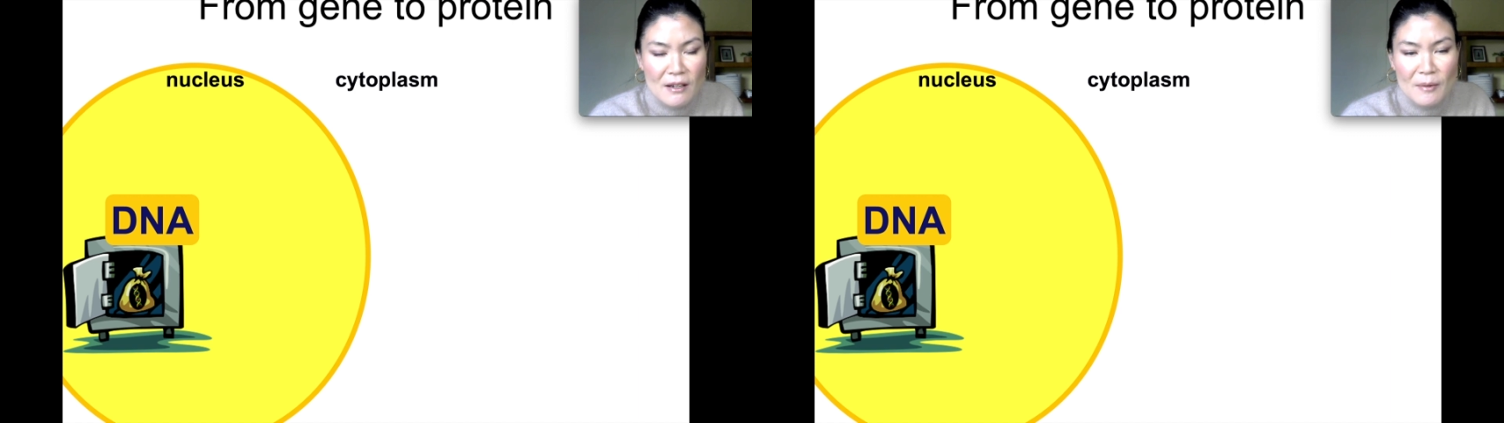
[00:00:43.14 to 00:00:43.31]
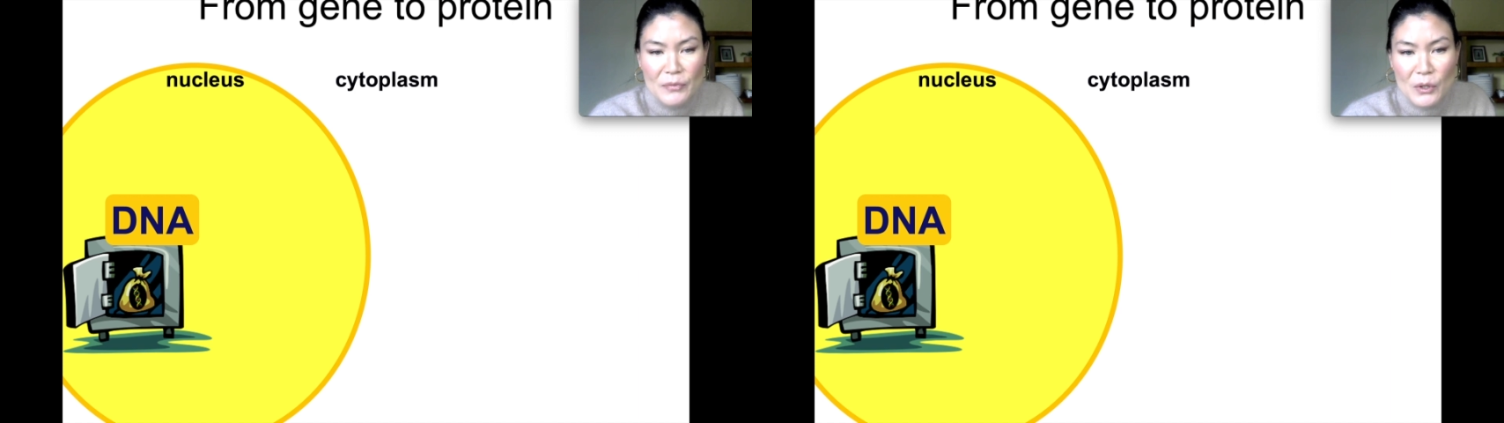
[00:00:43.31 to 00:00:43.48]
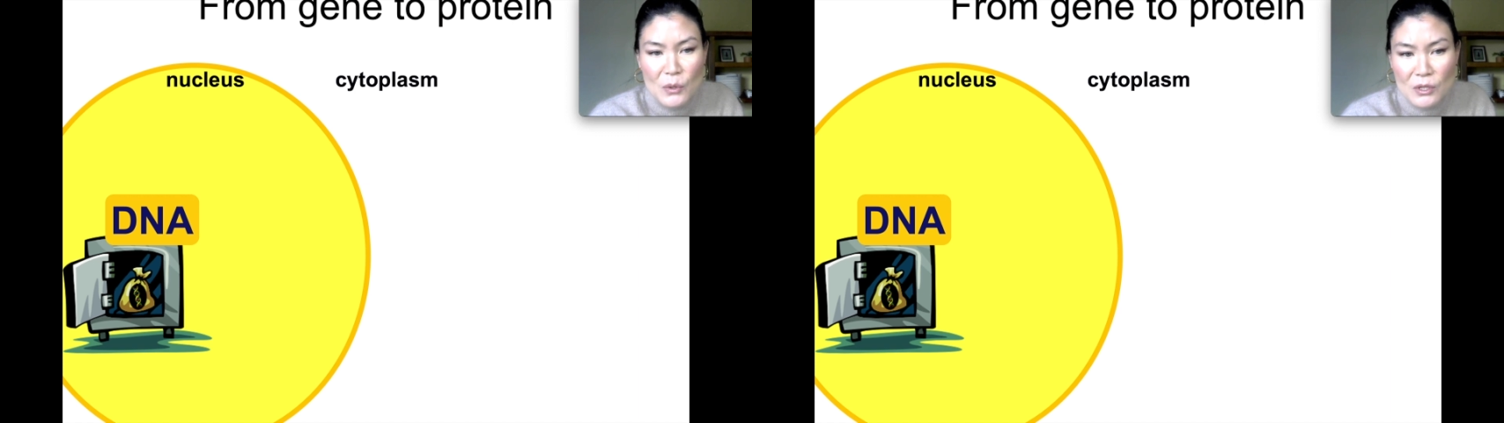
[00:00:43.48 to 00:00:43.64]

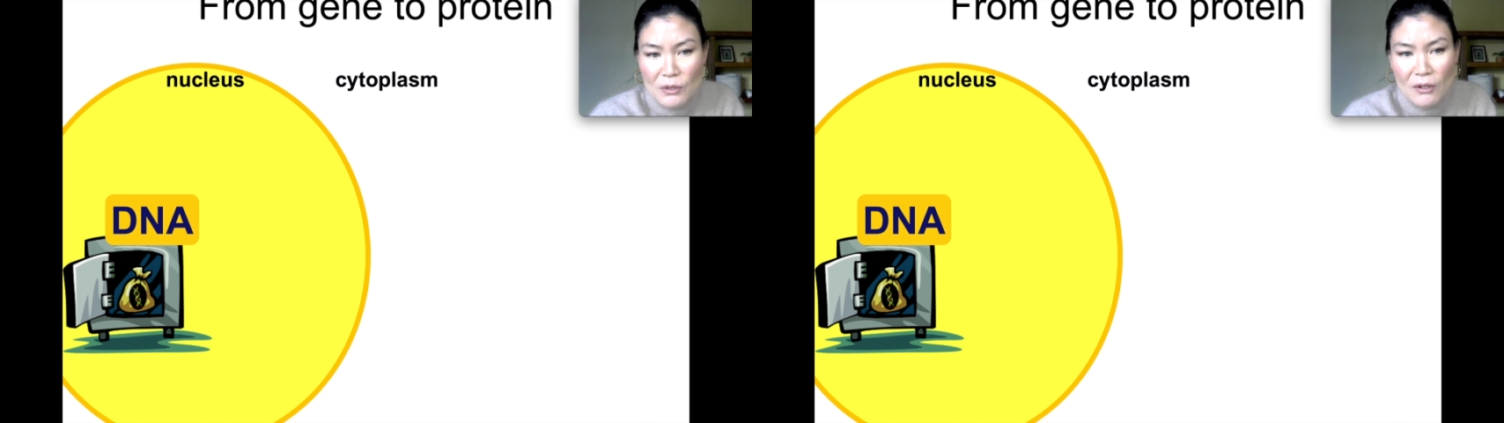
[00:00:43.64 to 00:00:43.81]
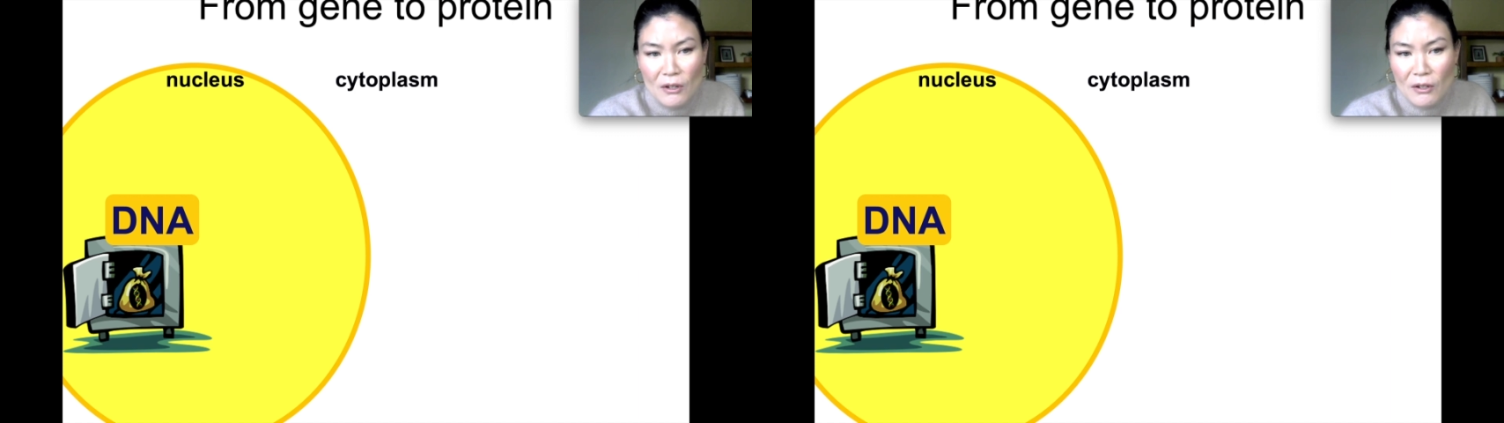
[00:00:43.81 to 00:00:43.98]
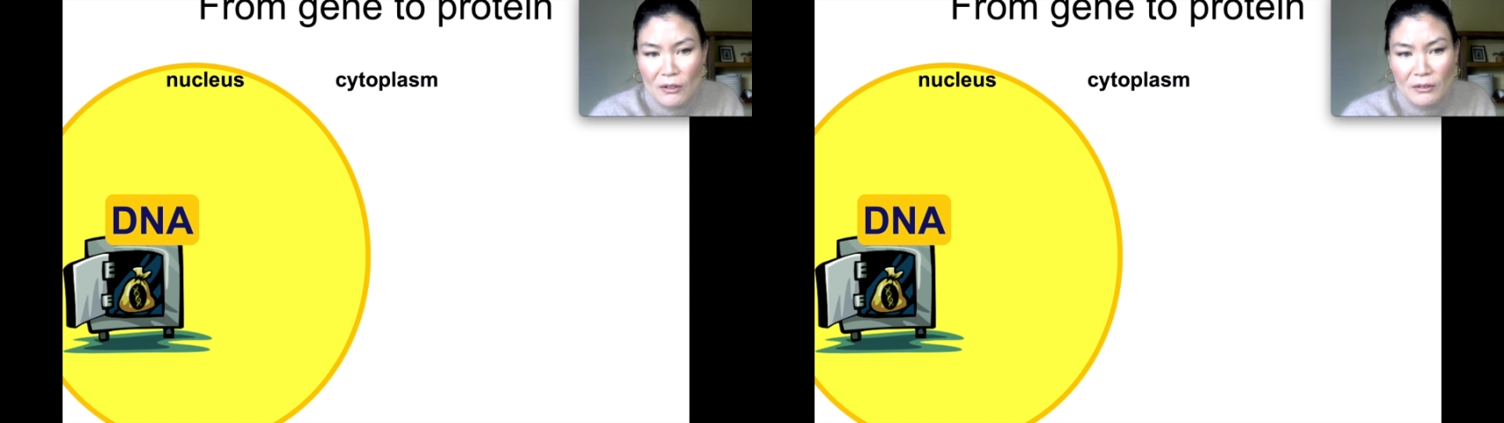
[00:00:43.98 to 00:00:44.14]
those are
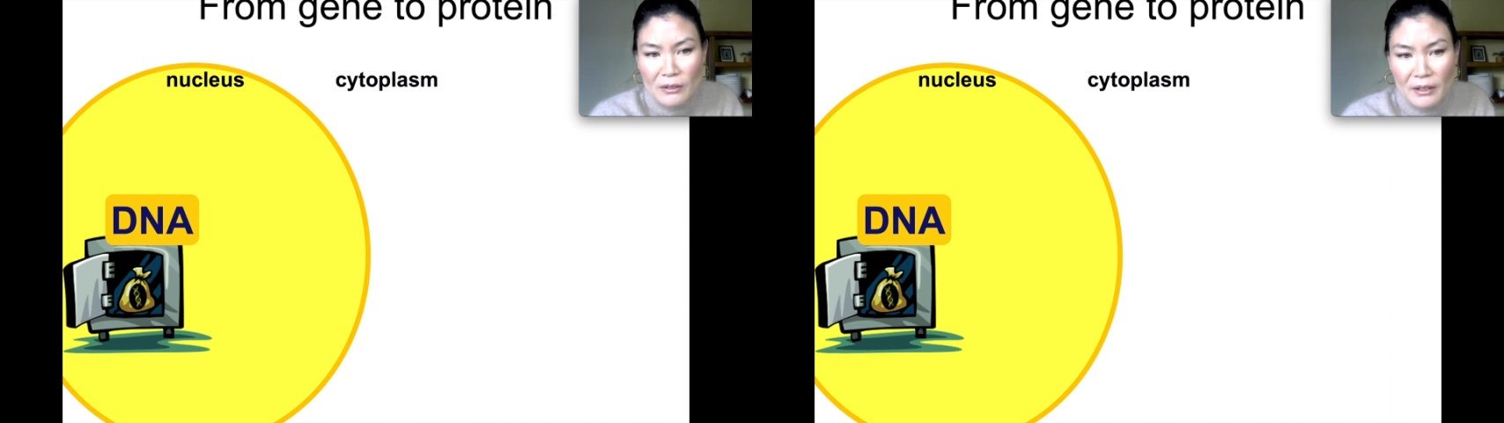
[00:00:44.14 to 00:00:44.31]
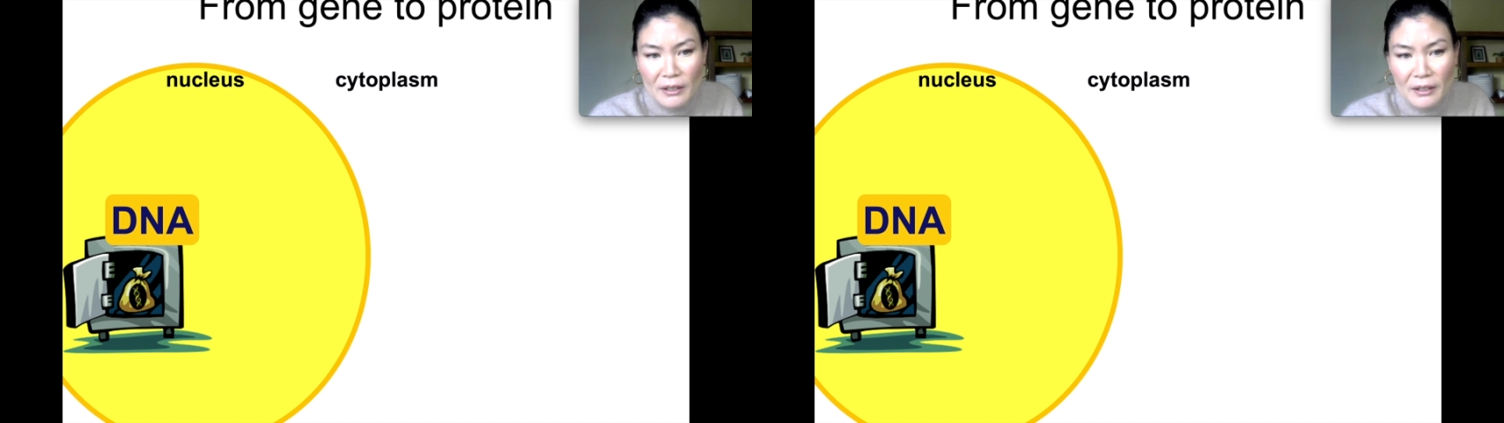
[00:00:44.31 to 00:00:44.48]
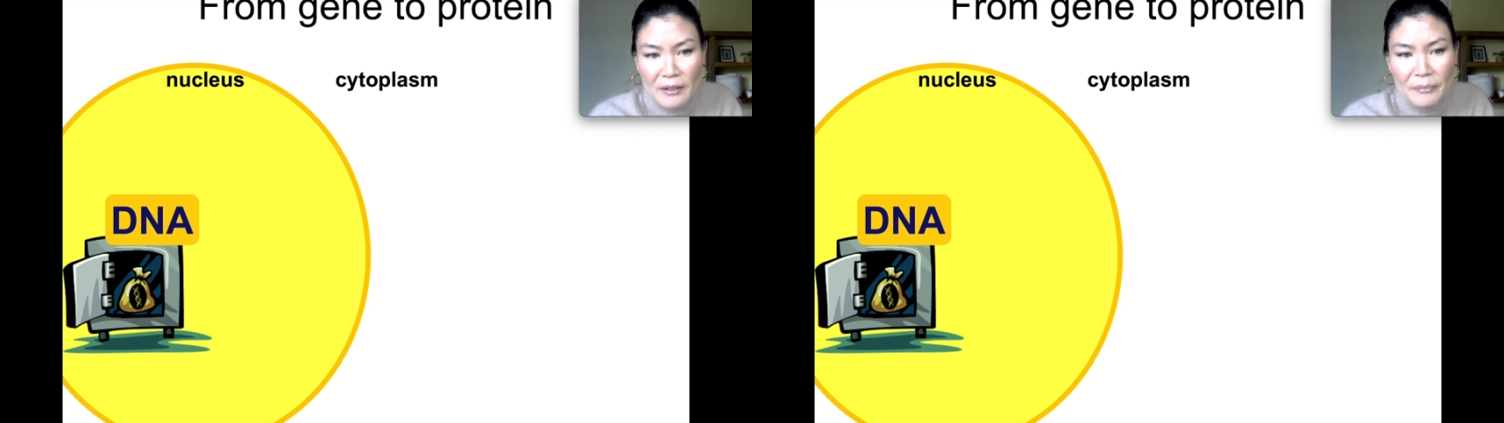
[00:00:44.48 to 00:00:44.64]

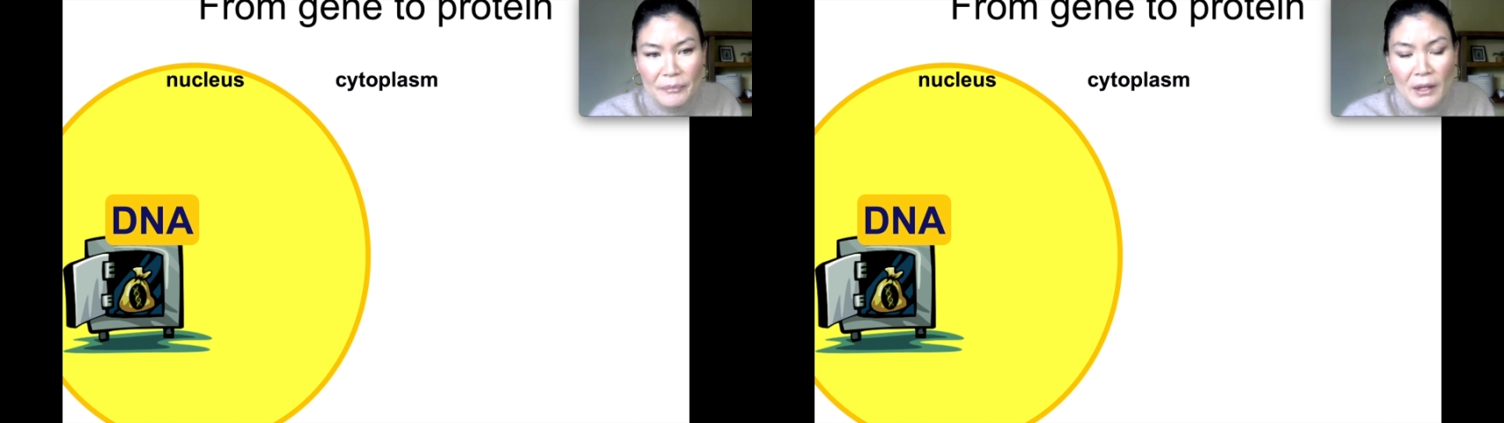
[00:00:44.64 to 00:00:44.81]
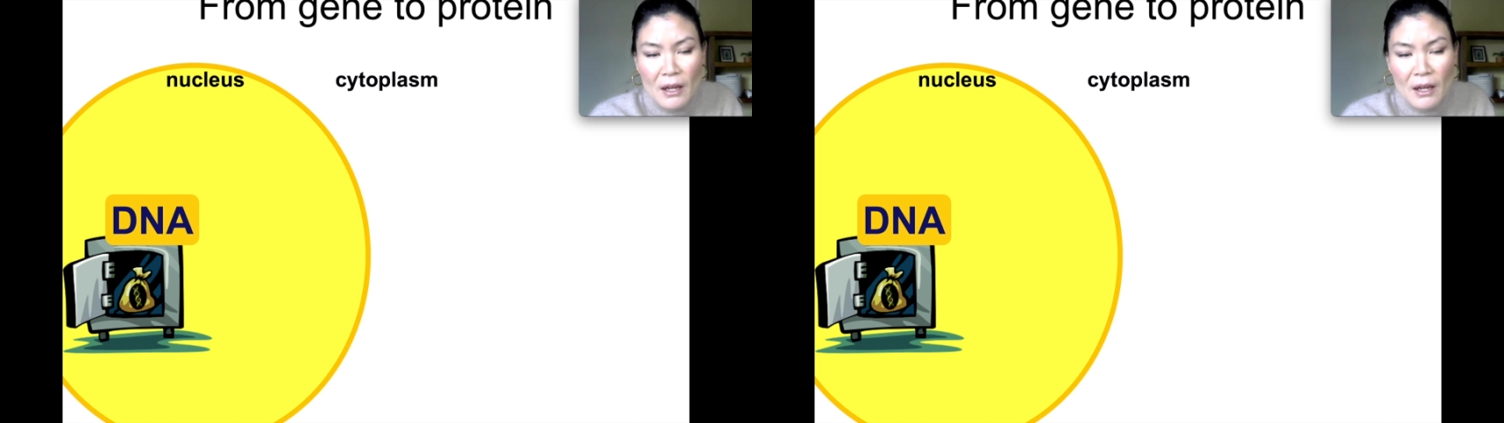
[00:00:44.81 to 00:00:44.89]
all